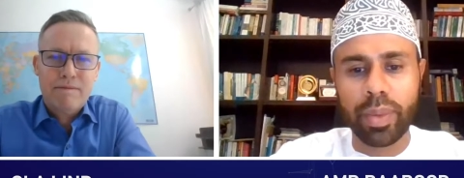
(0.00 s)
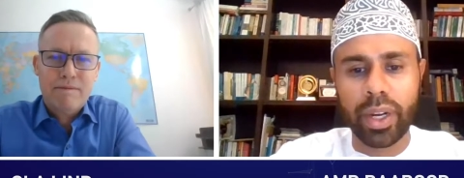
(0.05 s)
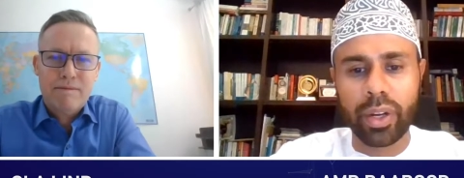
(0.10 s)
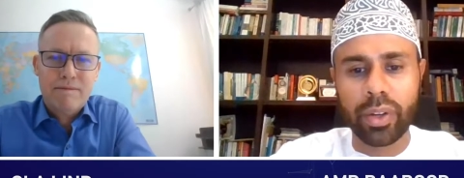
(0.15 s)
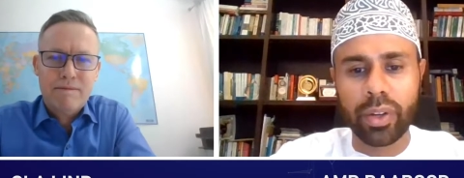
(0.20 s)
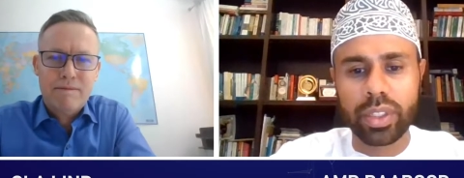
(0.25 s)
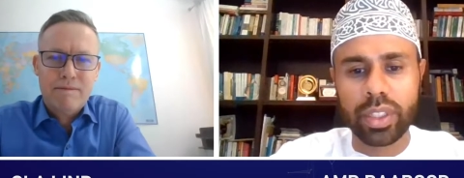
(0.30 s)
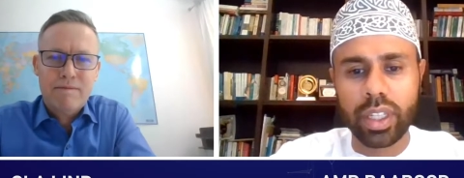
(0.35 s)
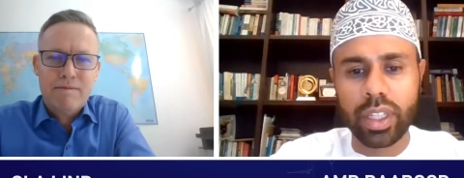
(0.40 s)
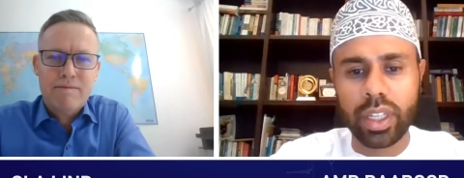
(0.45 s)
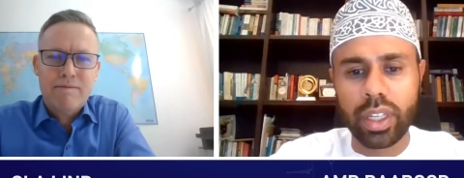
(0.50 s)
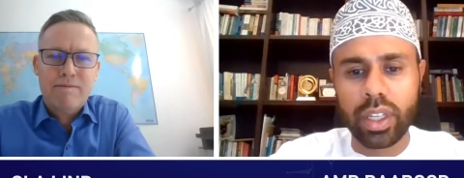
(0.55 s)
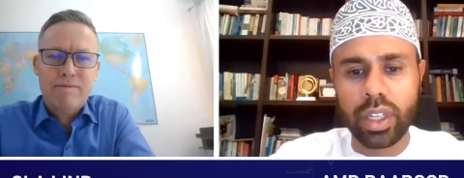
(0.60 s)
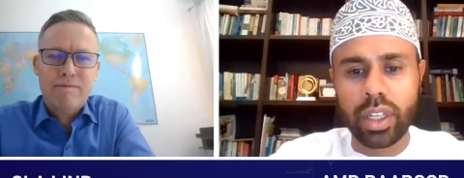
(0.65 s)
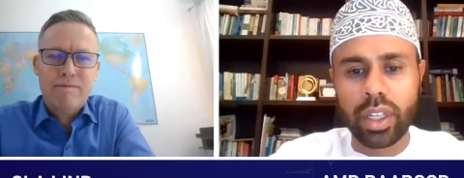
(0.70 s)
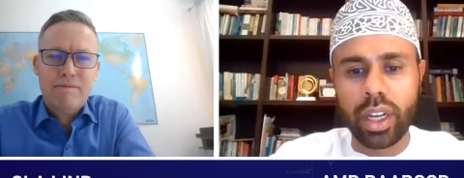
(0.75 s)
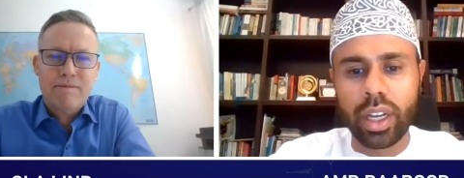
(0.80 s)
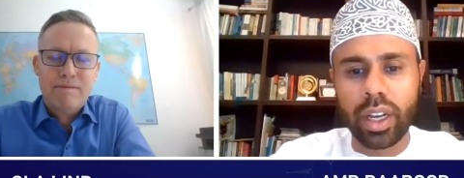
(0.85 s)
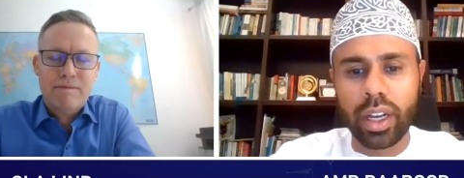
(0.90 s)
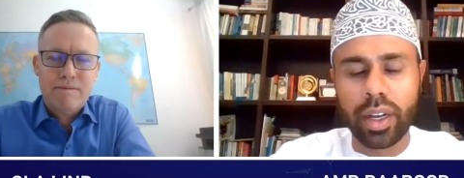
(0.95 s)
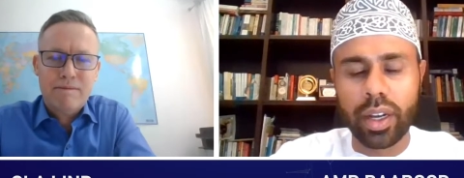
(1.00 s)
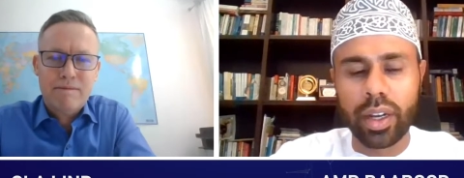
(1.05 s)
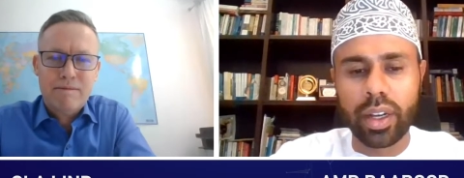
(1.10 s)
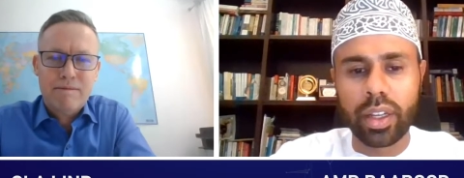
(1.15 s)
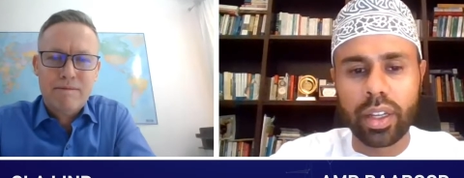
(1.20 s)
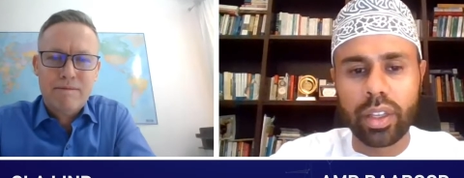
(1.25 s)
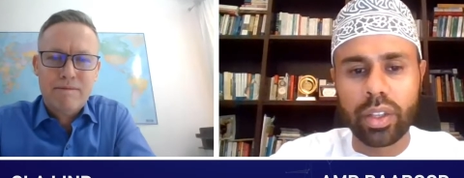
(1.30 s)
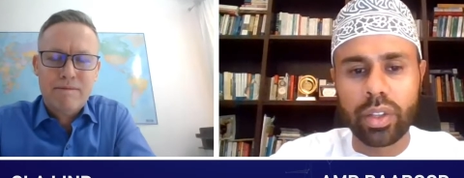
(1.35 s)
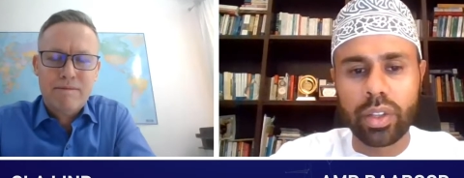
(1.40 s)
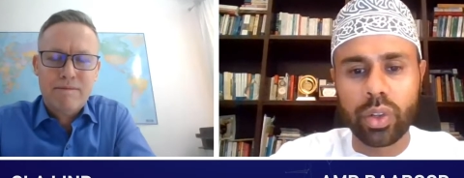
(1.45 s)
Speaker 1: about,
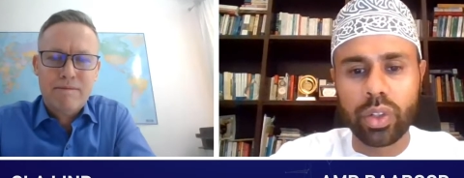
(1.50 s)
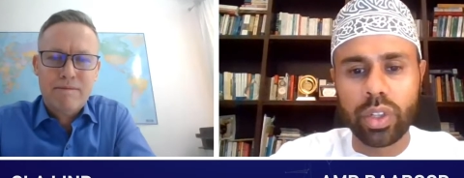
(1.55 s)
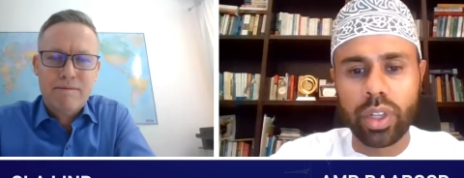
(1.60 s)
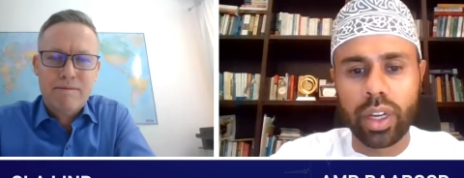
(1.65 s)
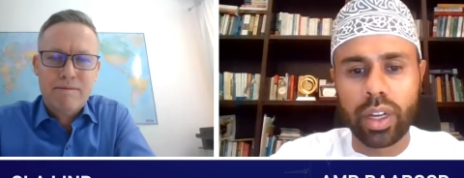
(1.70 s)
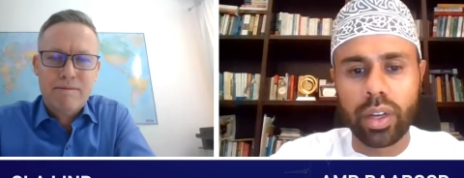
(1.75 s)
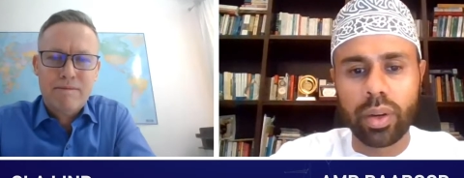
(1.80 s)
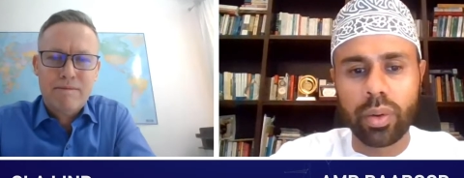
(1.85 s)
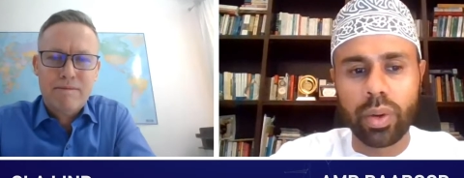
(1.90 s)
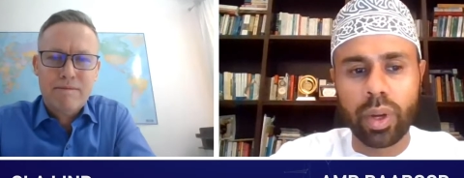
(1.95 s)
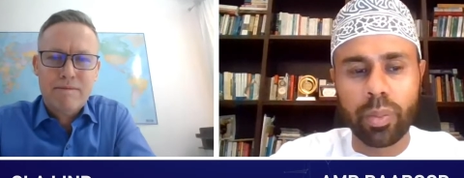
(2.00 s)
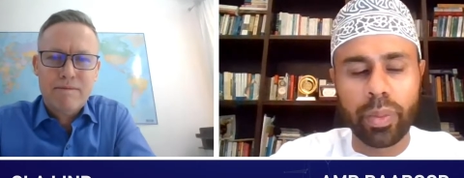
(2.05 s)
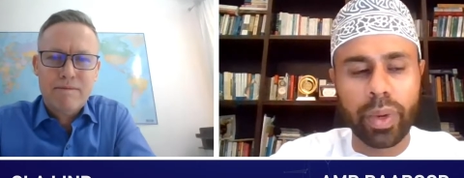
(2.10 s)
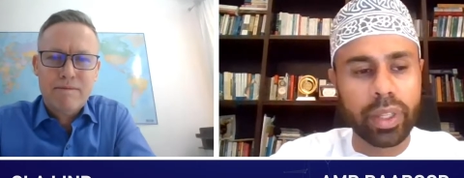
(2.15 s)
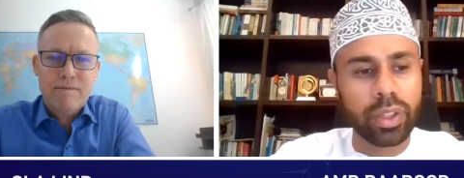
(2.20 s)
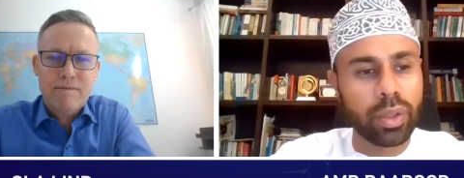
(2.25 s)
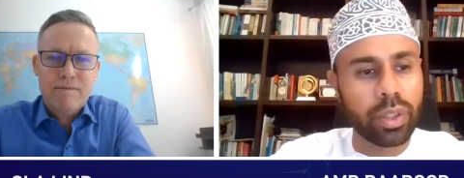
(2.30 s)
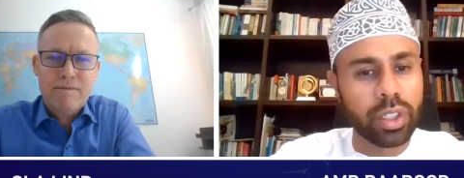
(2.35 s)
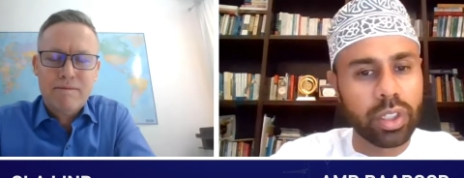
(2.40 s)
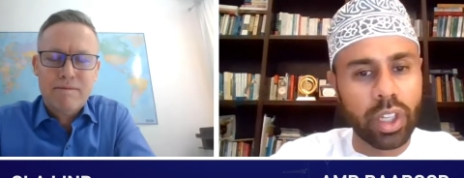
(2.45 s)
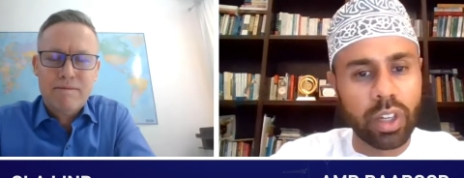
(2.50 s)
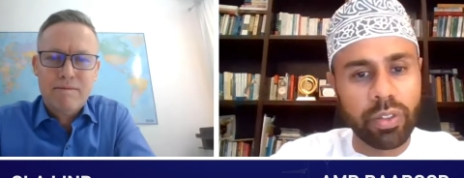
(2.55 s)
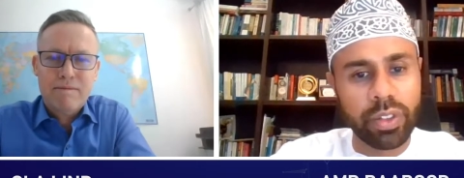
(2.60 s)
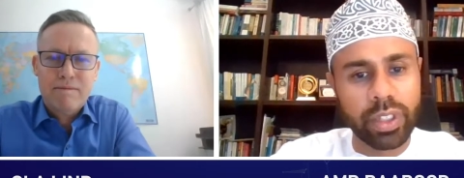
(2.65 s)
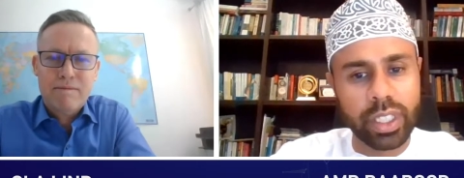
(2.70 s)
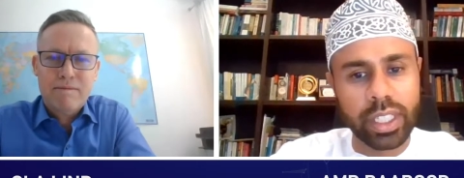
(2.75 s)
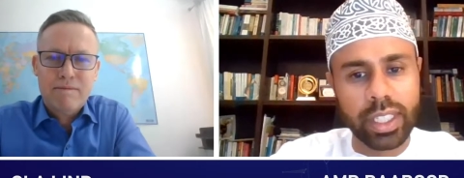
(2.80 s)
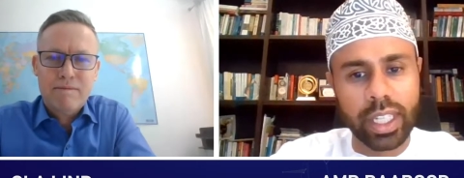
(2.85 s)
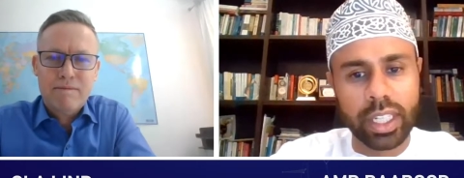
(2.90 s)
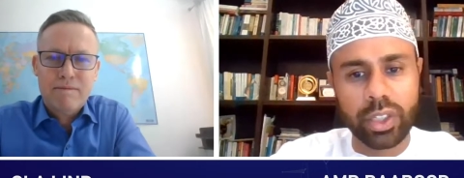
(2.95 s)
uh, your, uh, about the
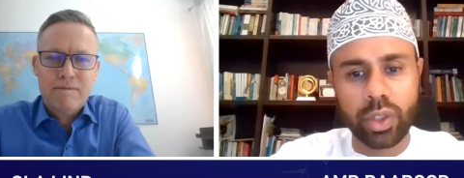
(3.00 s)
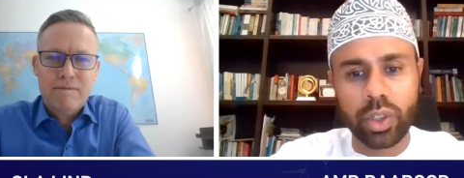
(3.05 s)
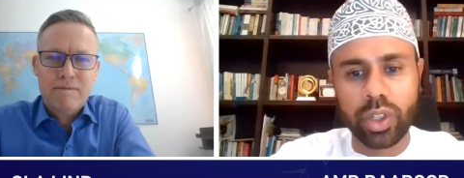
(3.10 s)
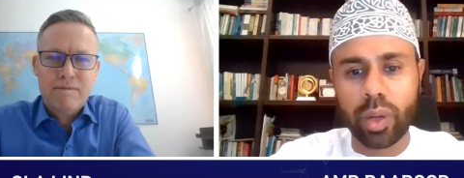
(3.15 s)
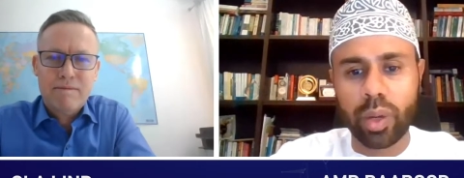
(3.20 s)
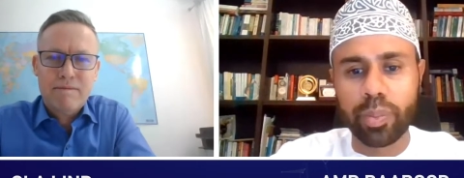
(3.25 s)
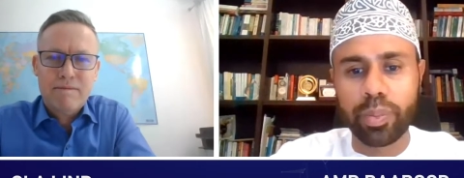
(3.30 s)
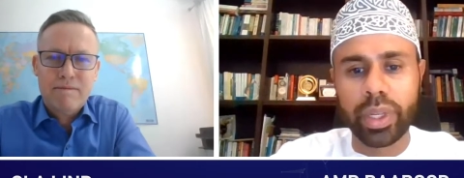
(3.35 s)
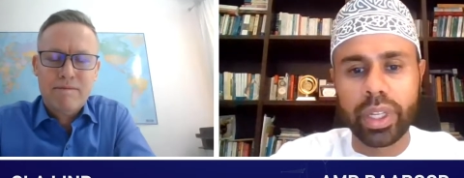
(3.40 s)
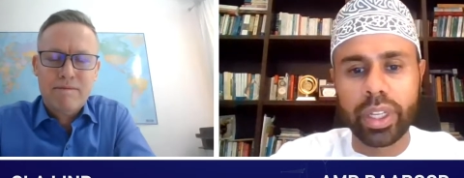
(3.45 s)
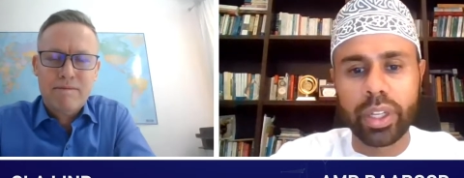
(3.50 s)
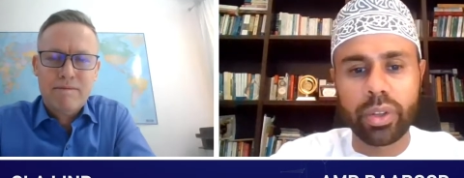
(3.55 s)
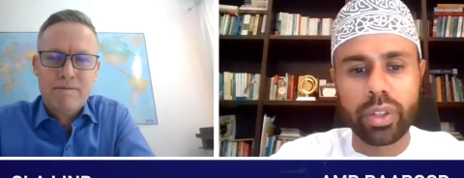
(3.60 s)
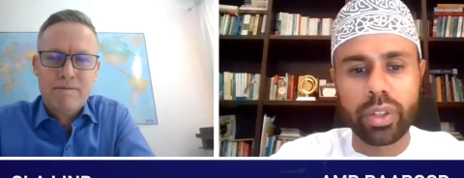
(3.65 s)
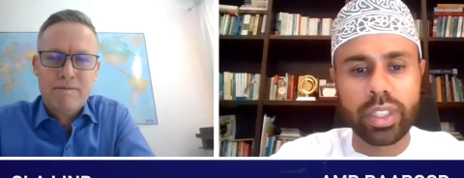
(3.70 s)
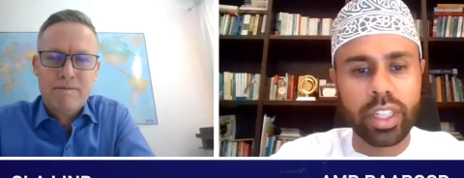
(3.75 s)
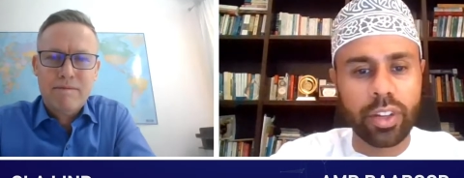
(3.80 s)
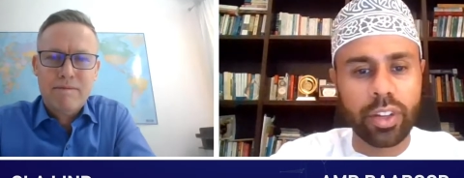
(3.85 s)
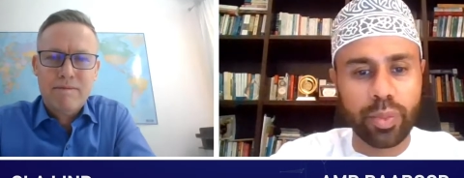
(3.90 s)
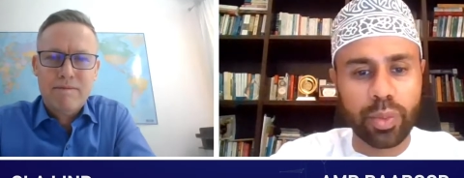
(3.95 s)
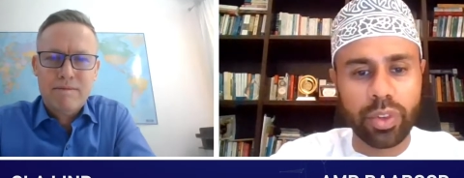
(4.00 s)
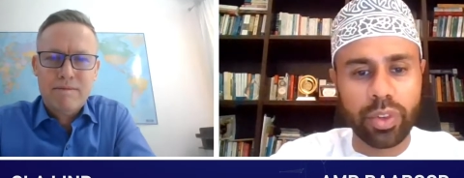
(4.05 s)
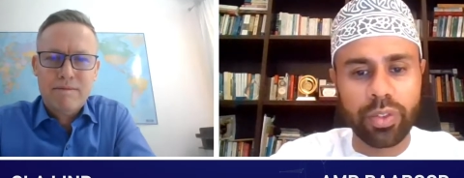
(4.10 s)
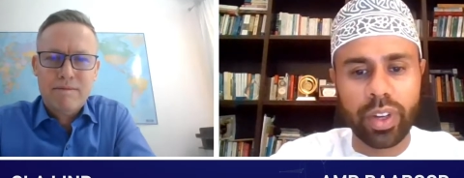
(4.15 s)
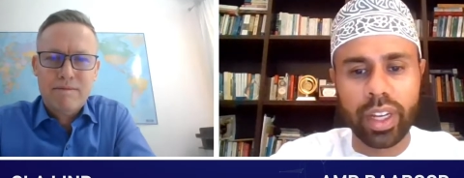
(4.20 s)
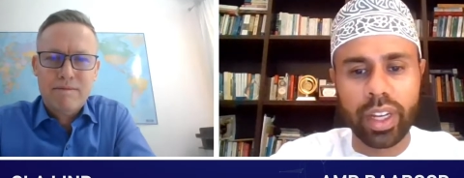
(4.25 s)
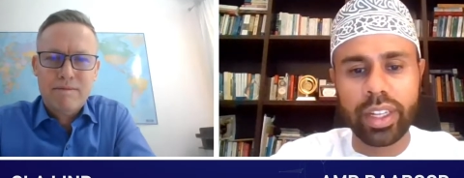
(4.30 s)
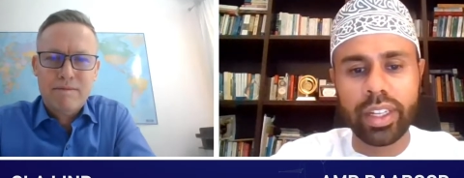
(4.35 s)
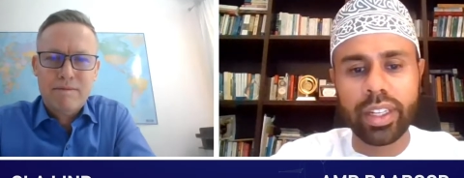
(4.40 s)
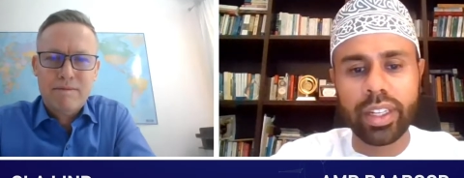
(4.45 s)
services that your company and yourself
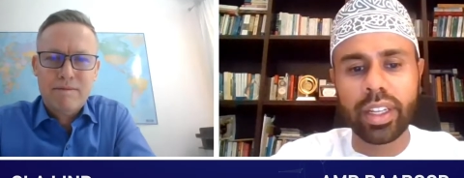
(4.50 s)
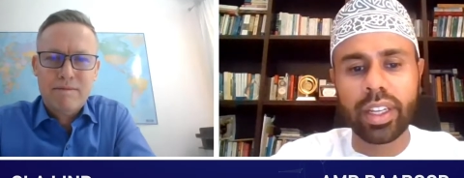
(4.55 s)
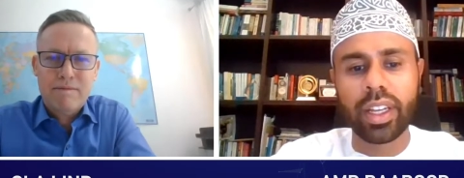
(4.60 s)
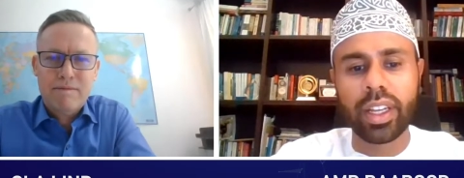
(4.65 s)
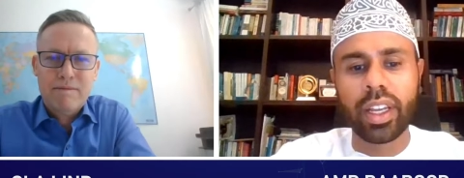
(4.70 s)
provide.